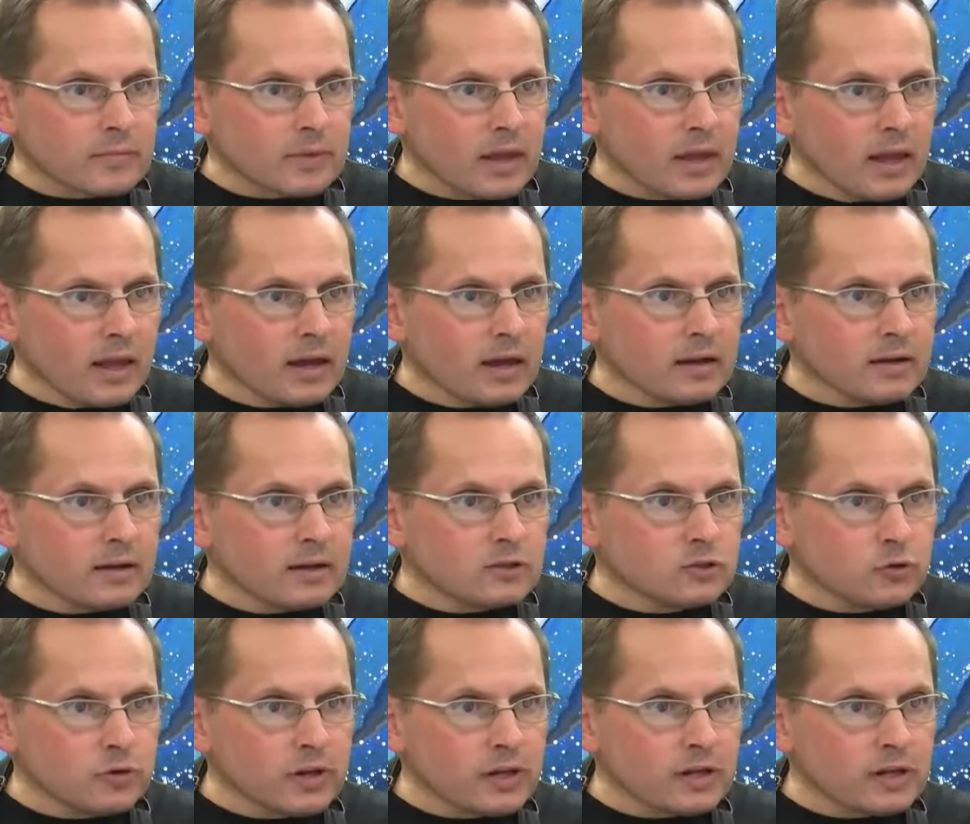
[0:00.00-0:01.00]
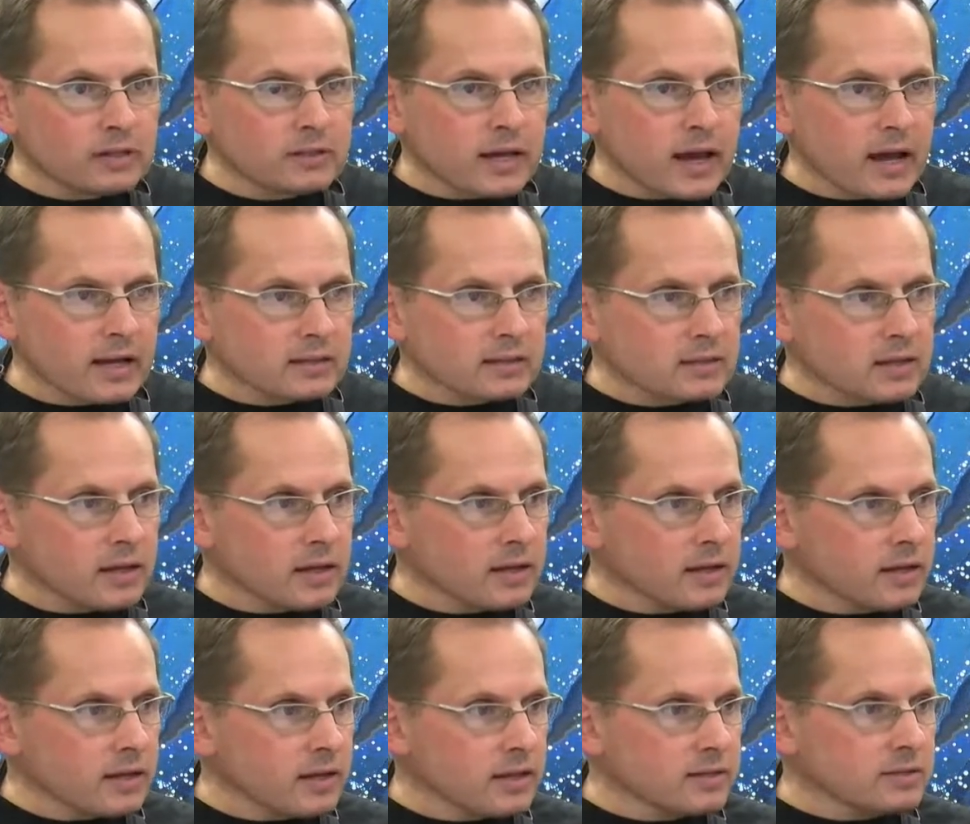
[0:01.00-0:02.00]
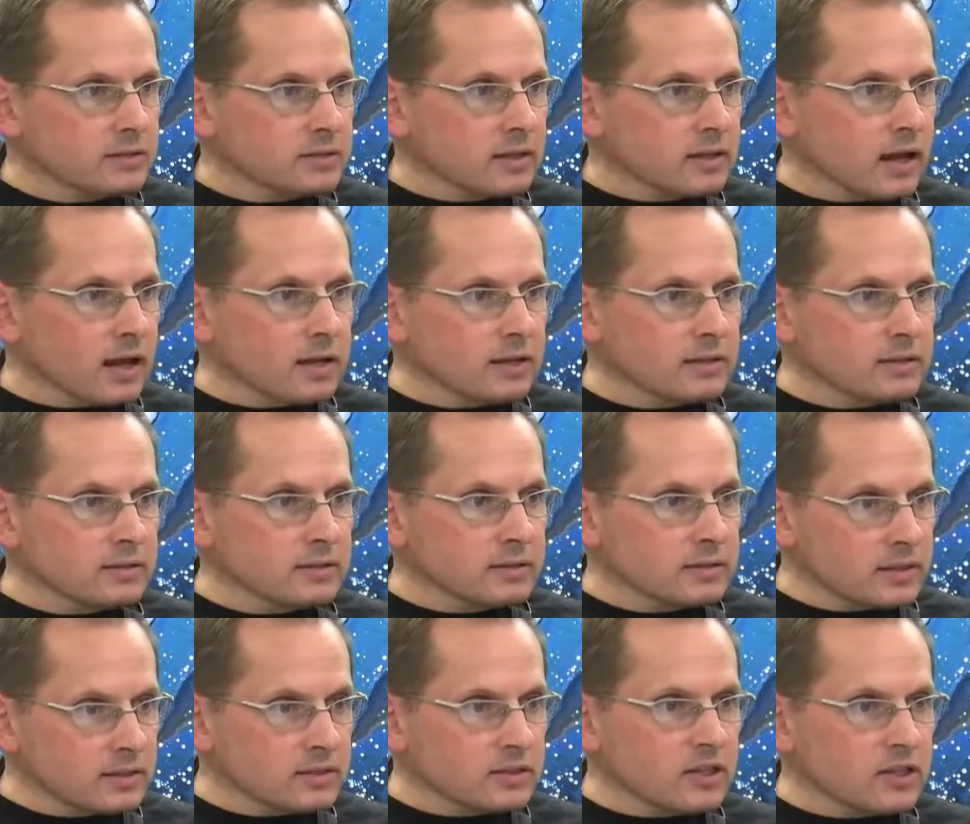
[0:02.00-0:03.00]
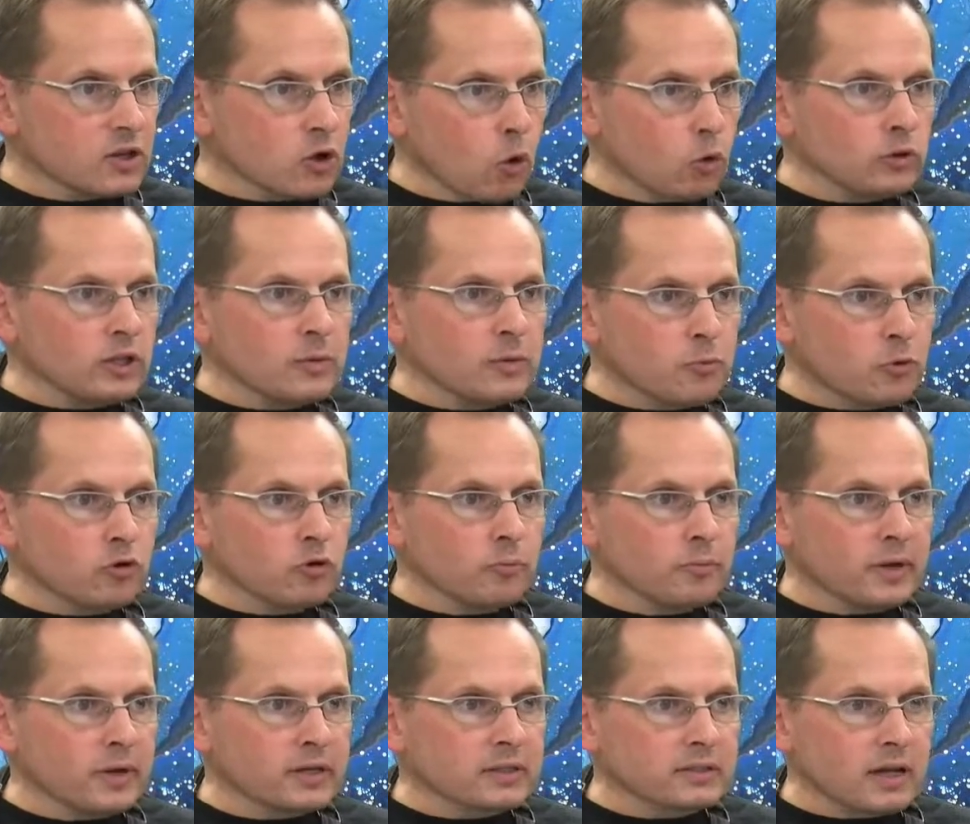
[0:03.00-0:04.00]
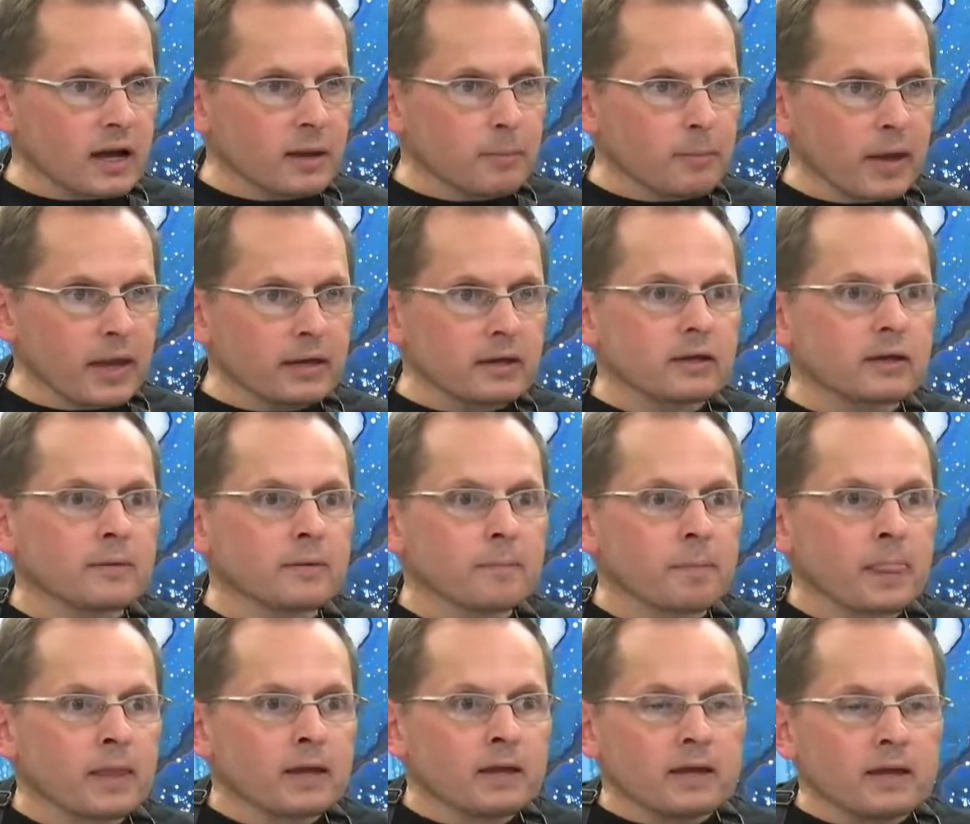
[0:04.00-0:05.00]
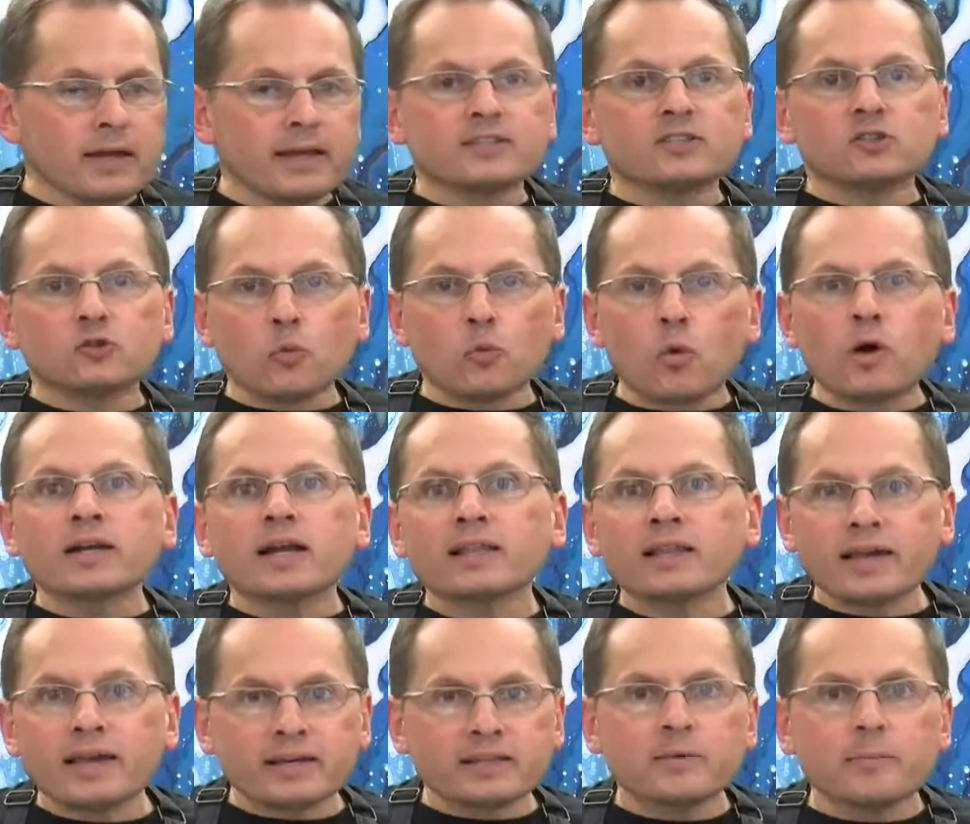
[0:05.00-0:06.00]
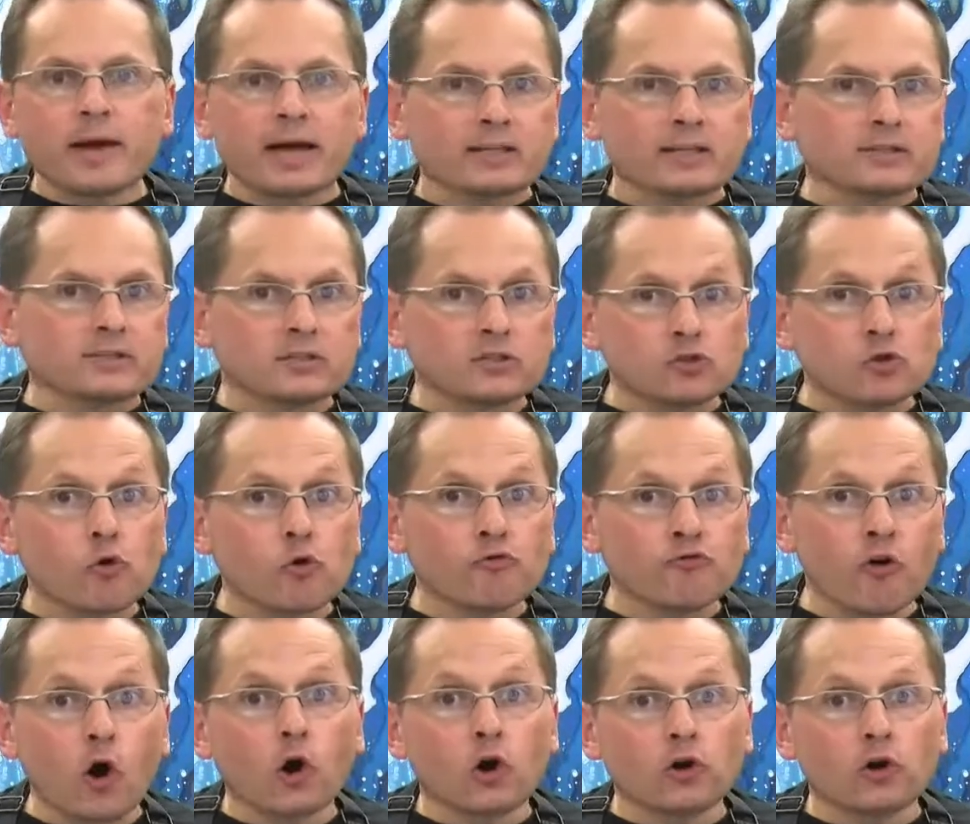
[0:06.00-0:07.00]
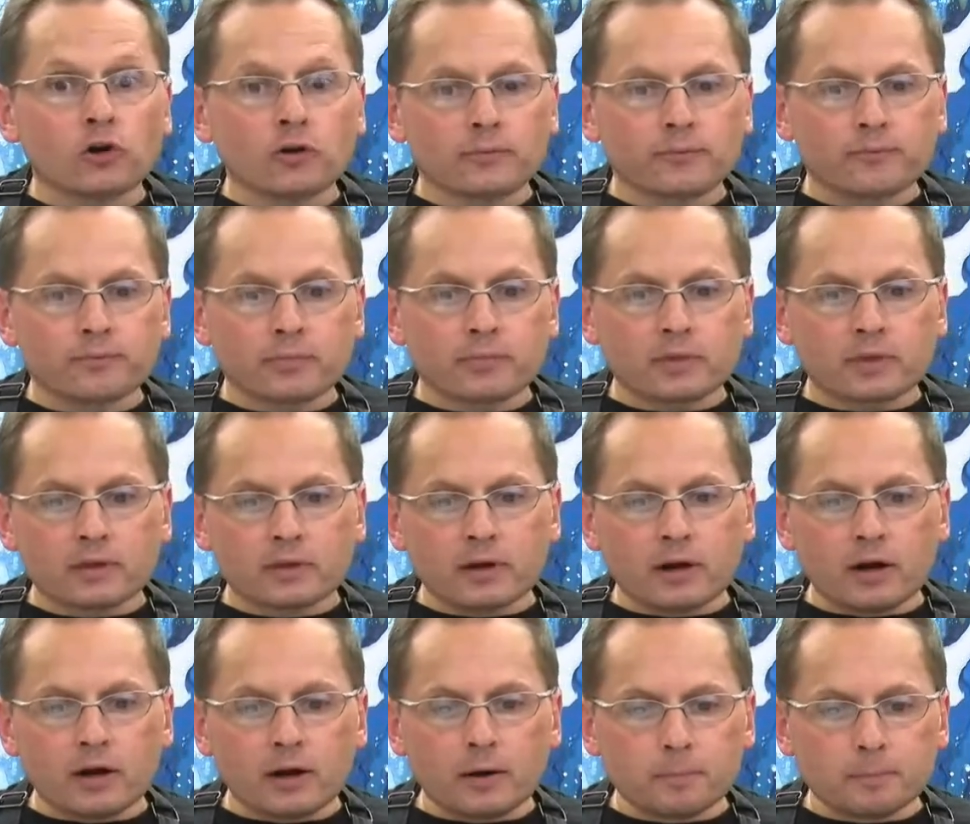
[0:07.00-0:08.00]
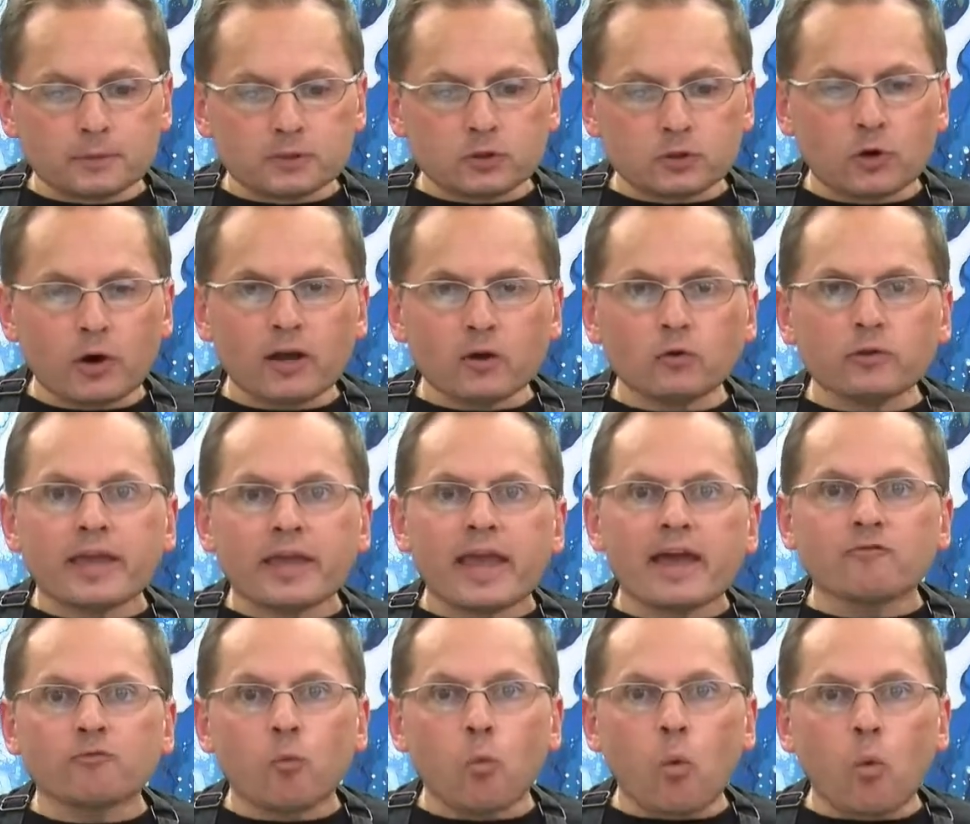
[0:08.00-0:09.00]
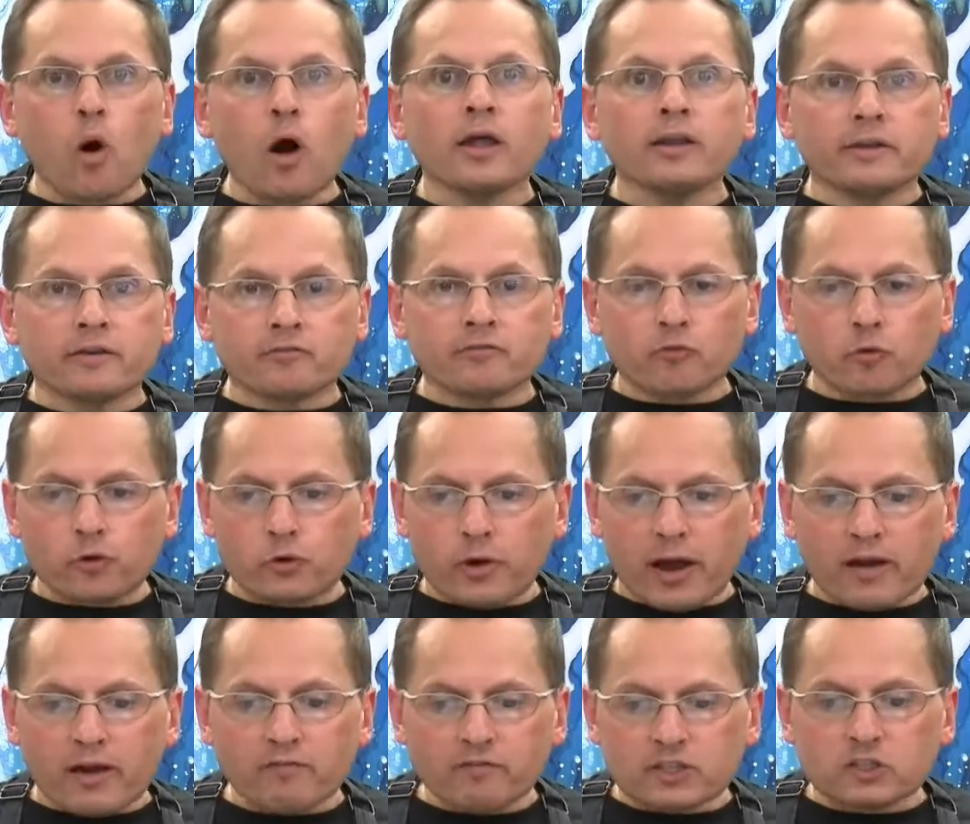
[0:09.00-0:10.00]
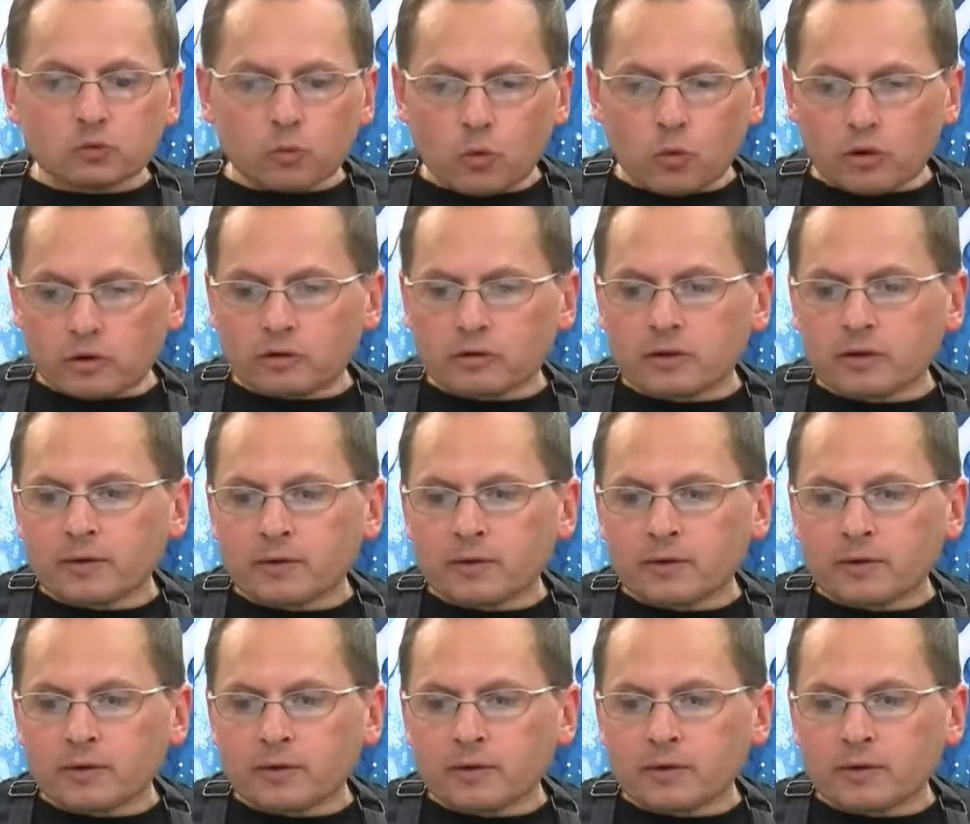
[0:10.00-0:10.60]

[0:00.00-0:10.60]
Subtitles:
And Judy is asking, is this the only pearl mix I make? It's the one I like the best so far. So I only have one for you. I have this one.